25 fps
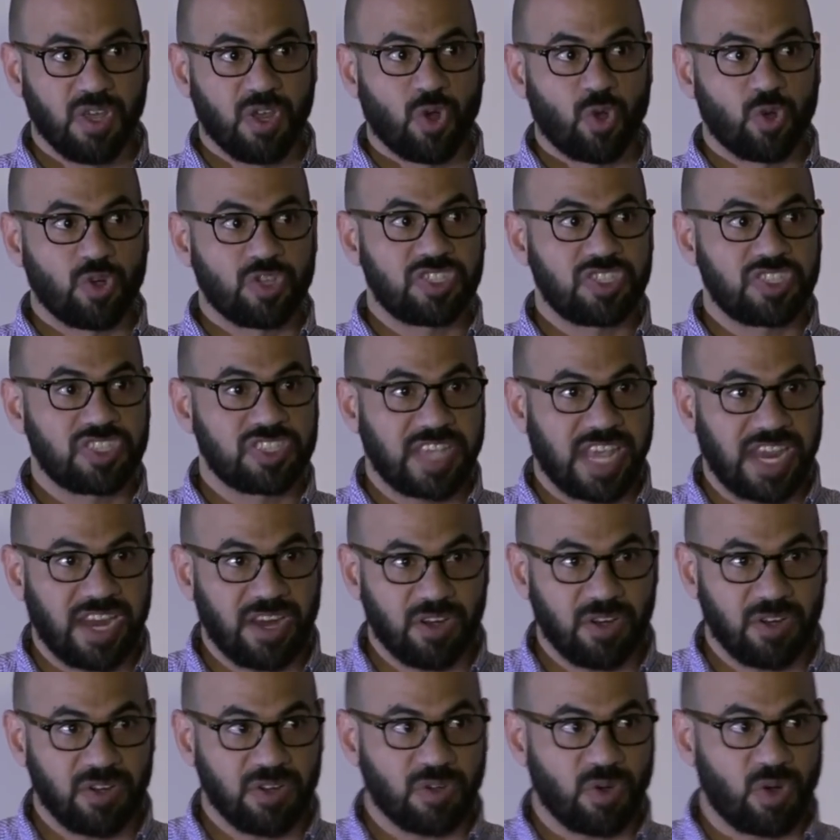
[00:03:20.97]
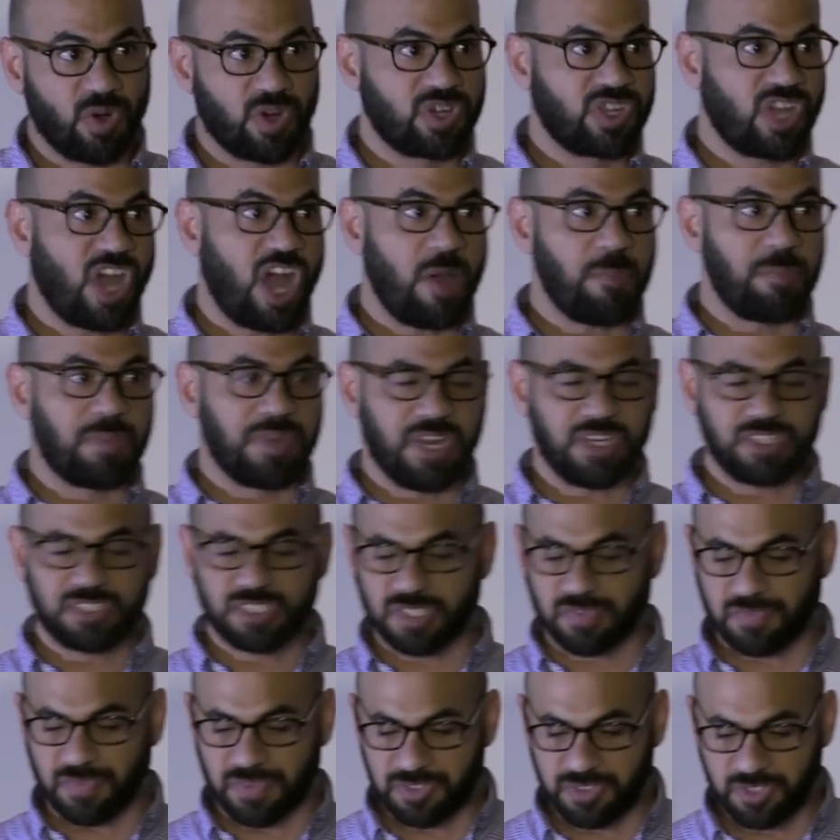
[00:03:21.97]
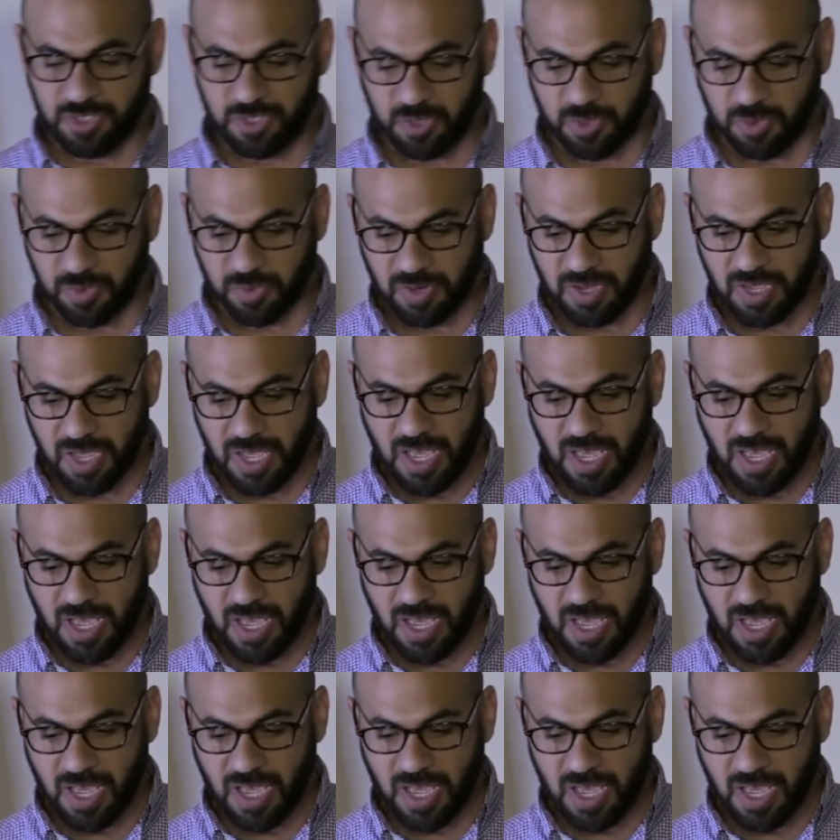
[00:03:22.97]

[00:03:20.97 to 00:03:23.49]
or scared or a combination of the two,